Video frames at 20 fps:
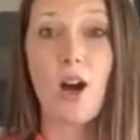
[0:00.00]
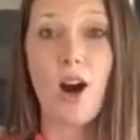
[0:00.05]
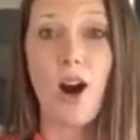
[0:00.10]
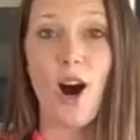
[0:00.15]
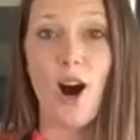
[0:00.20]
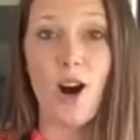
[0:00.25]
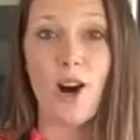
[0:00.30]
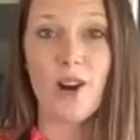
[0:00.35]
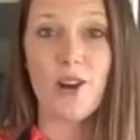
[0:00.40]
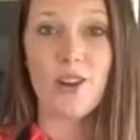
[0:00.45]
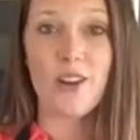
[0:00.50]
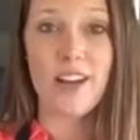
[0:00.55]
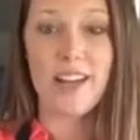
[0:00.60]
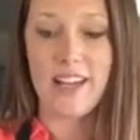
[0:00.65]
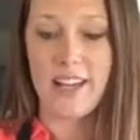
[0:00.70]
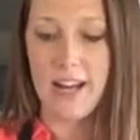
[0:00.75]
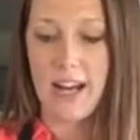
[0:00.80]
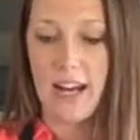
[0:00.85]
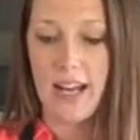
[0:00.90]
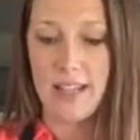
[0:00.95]
All
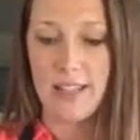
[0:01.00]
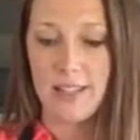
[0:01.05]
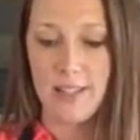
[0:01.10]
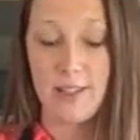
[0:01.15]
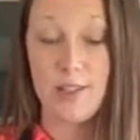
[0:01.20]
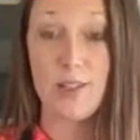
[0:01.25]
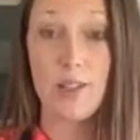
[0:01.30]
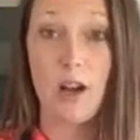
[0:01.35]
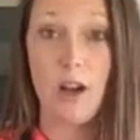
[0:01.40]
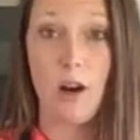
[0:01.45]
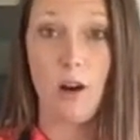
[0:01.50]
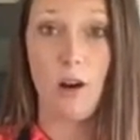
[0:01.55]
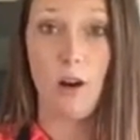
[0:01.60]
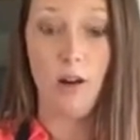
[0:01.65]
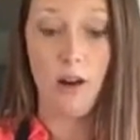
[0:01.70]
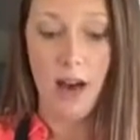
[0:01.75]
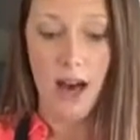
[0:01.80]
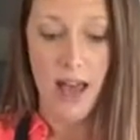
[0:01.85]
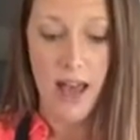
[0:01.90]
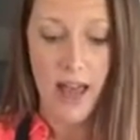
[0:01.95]
right, guys, so
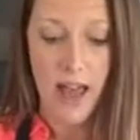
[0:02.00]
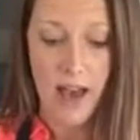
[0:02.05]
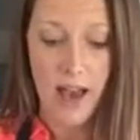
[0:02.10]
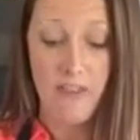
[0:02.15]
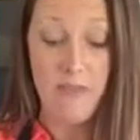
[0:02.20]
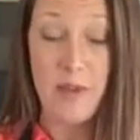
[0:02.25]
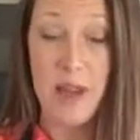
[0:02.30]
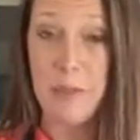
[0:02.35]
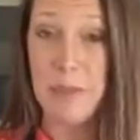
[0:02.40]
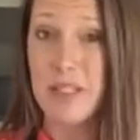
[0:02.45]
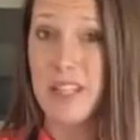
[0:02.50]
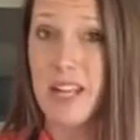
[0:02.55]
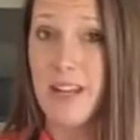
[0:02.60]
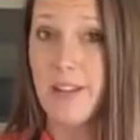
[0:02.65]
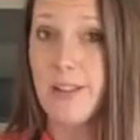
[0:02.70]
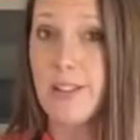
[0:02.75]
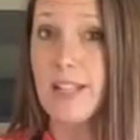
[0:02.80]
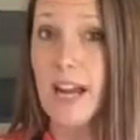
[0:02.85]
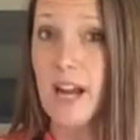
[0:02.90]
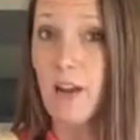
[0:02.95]
I have my
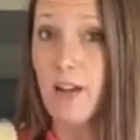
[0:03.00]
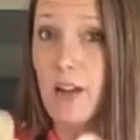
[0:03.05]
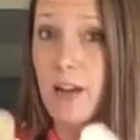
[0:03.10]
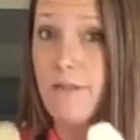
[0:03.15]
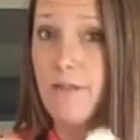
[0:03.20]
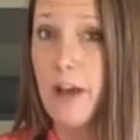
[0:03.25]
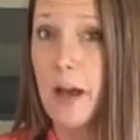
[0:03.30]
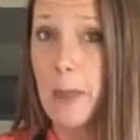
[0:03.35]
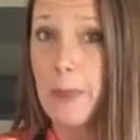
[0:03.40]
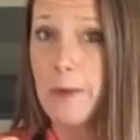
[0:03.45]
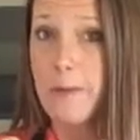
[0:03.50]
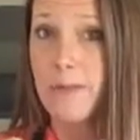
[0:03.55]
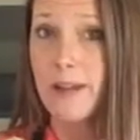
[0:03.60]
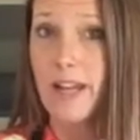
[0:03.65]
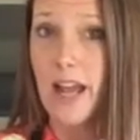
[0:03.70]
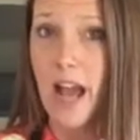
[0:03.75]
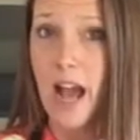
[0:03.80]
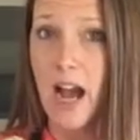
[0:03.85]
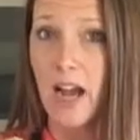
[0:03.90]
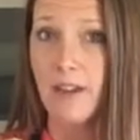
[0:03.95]
potatoes out. I've cut them into
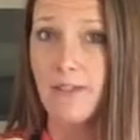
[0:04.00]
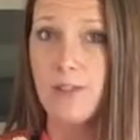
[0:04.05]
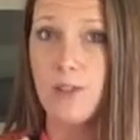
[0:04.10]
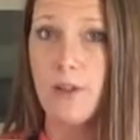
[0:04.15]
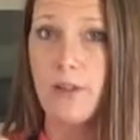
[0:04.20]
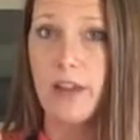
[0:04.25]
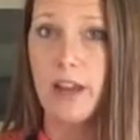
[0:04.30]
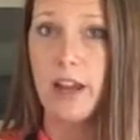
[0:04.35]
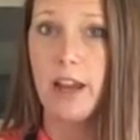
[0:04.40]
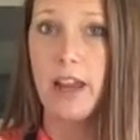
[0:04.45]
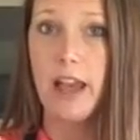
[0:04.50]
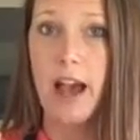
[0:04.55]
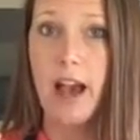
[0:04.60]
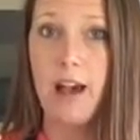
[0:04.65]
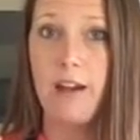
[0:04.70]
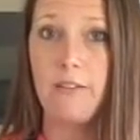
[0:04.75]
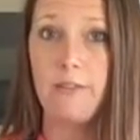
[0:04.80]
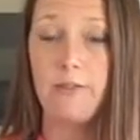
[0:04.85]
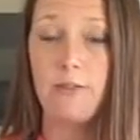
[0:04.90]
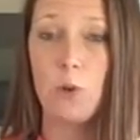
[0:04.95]
half so they
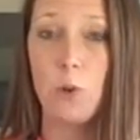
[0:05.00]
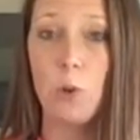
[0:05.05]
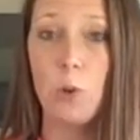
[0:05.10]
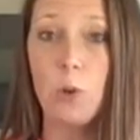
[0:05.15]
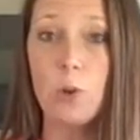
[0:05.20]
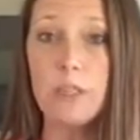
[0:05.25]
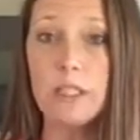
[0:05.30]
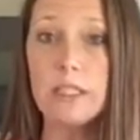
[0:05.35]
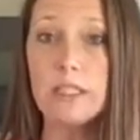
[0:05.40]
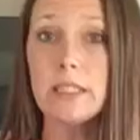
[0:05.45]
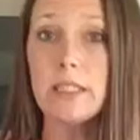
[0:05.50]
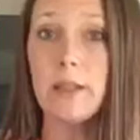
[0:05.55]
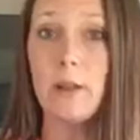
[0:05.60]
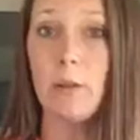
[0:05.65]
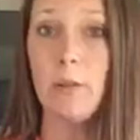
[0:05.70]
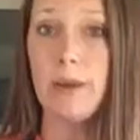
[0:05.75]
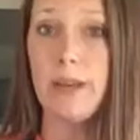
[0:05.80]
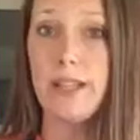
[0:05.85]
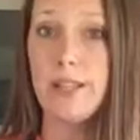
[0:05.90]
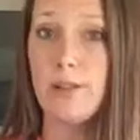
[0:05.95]
have cooled a little
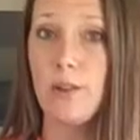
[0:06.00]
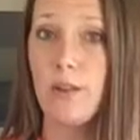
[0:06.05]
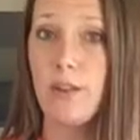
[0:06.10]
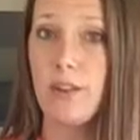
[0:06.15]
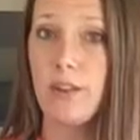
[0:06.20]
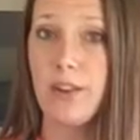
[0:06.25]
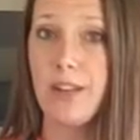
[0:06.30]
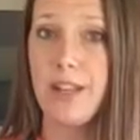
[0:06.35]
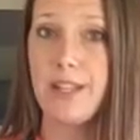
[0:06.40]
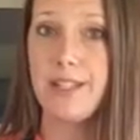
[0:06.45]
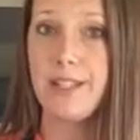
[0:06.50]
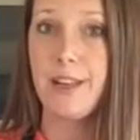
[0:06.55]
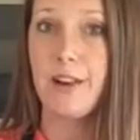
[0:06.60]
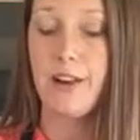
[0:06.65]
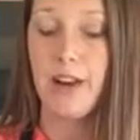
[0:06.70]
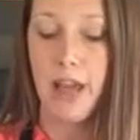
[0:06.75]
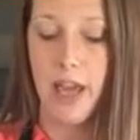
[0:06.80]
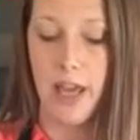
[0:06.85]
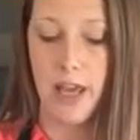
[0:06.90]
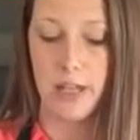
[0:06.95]
bit so that they're easier
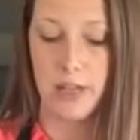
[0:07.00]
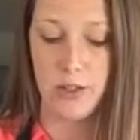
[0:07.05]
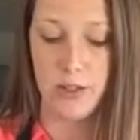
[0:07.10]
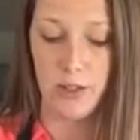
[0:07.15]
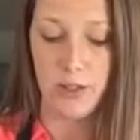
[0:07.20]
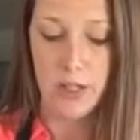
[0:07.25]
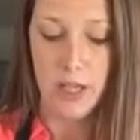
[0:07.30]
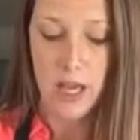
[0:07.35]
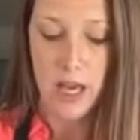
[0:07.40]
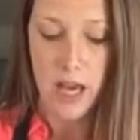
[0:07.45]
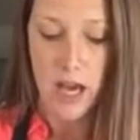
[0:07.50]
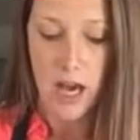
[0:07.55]
to handle.